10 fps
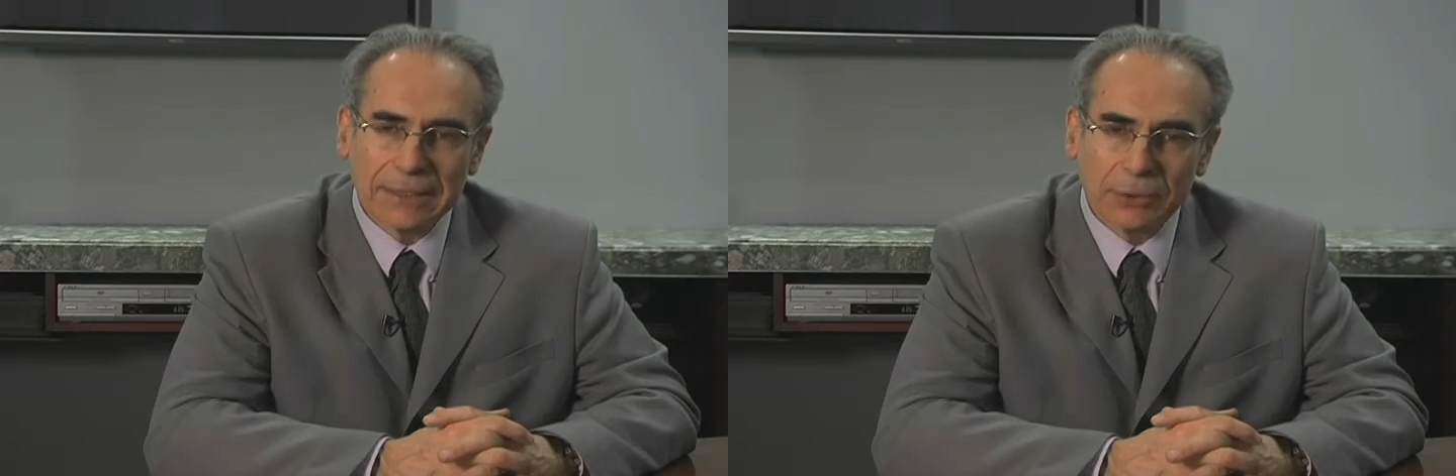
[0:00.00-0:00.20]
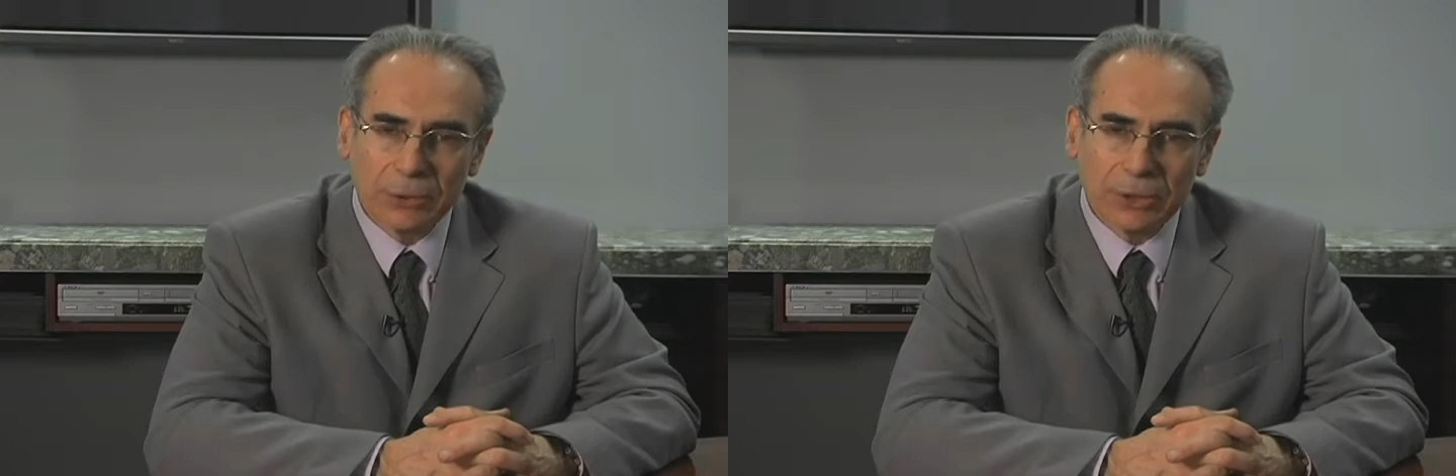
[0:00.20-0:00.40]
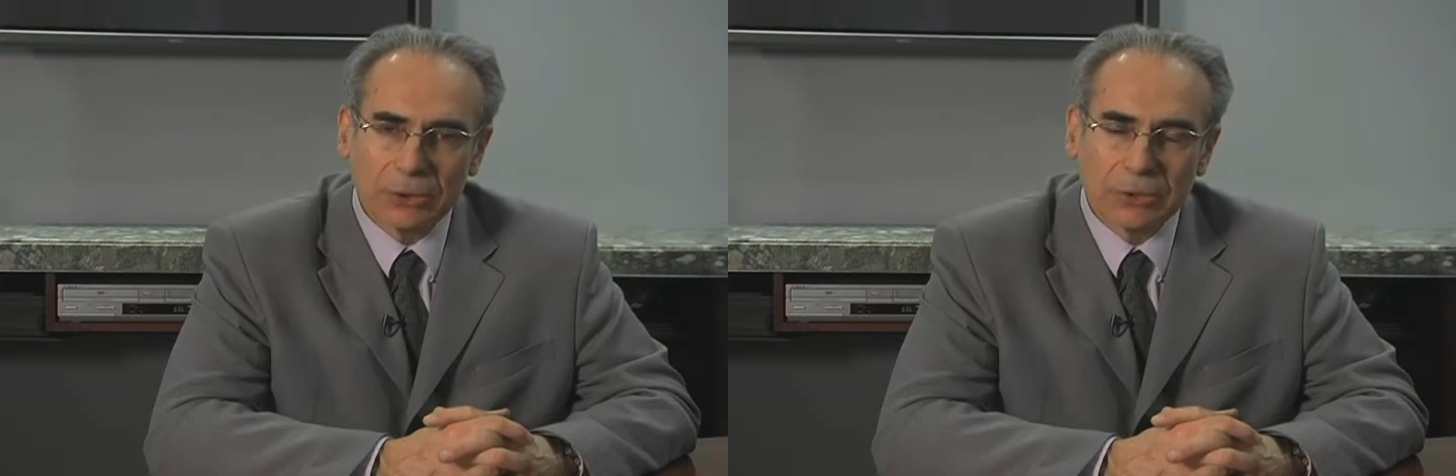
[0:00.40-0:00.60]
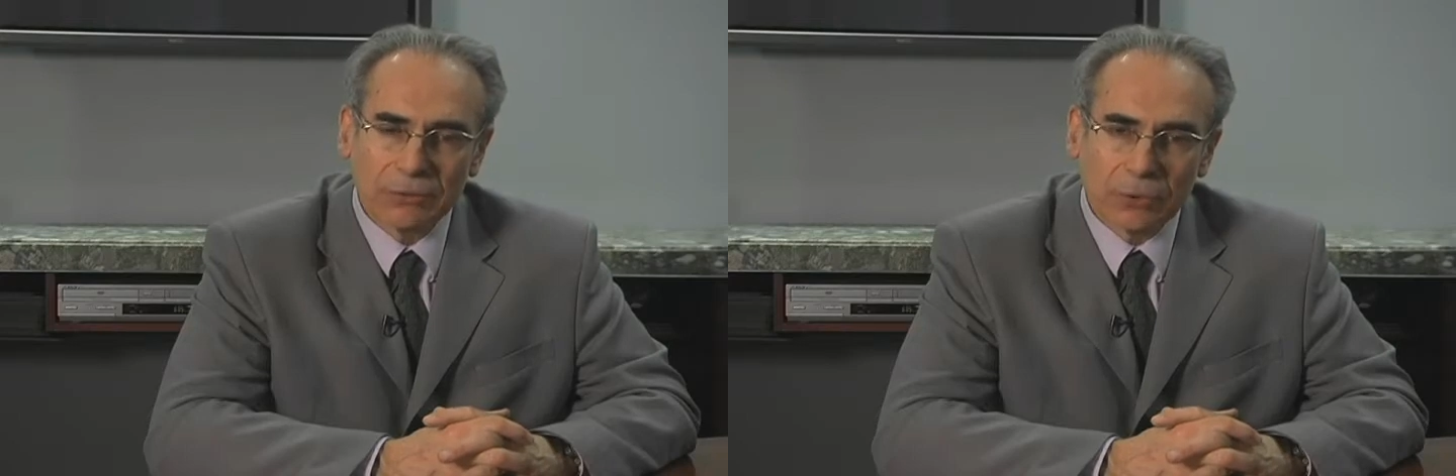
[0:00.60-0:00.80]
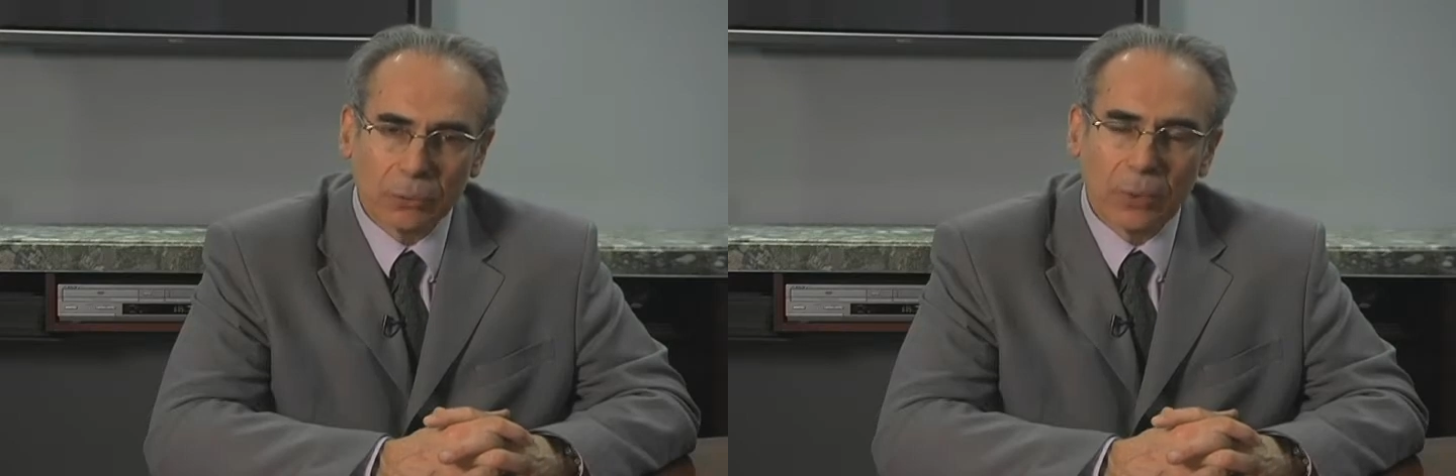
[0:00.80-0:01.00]
and he would use them
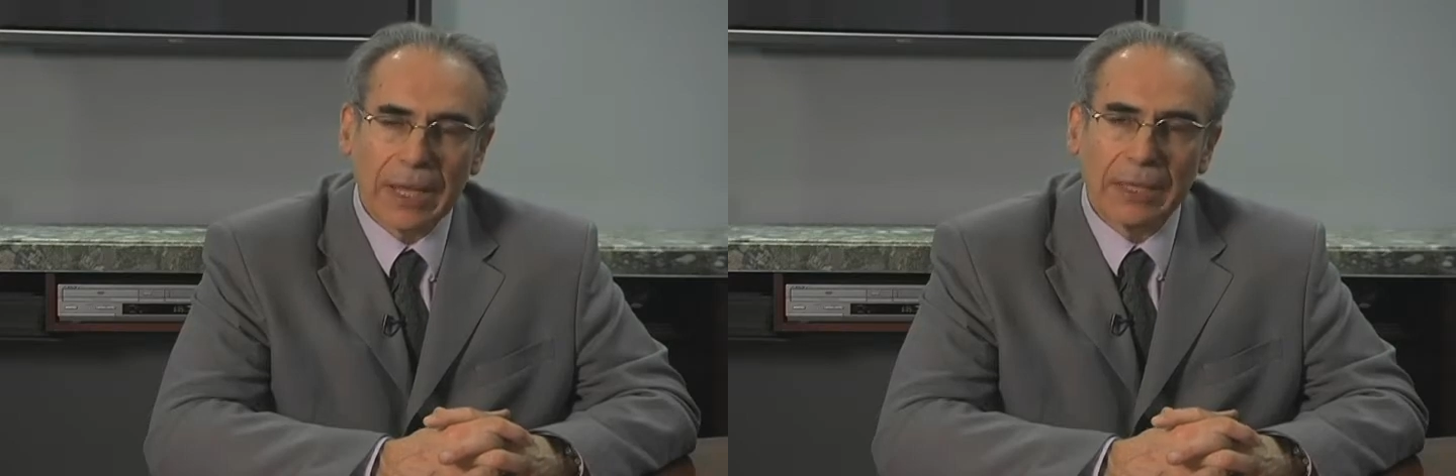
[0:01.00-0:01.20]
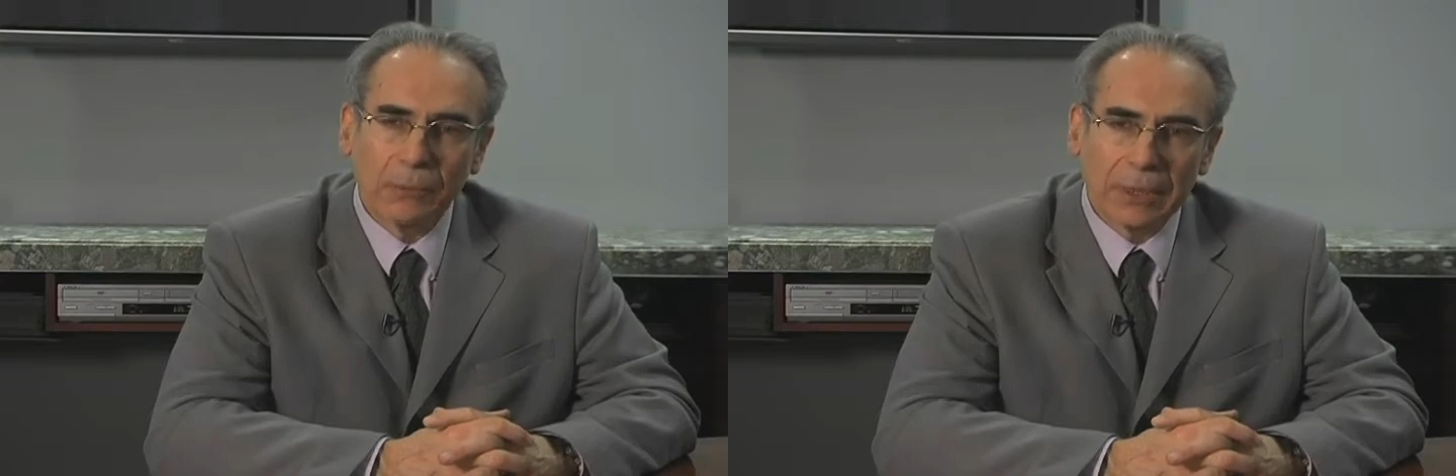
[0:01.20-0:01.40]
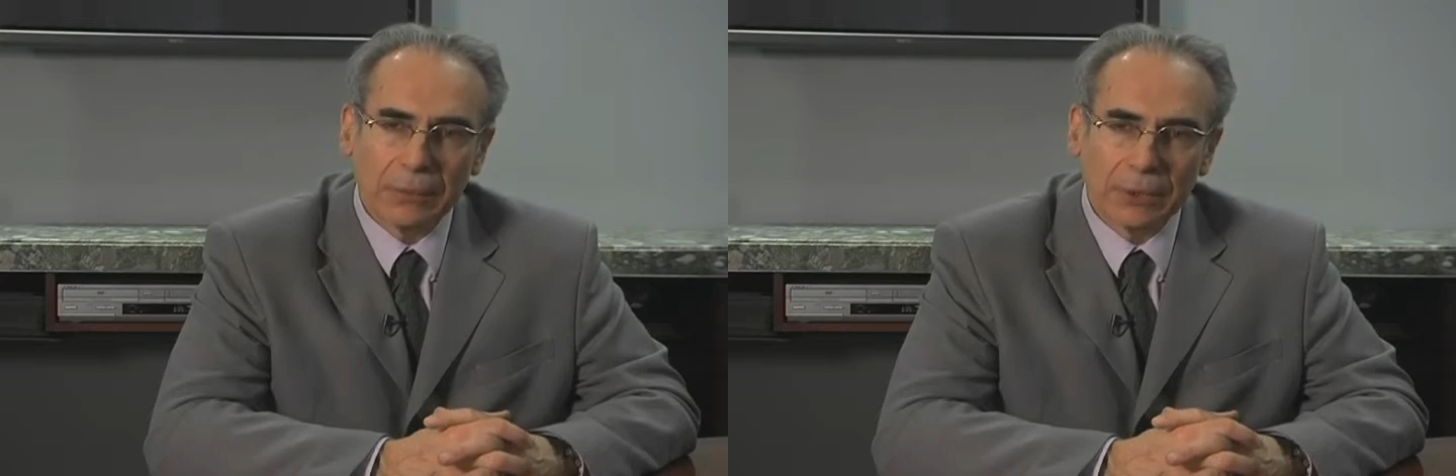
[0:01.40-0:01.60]
for weight when he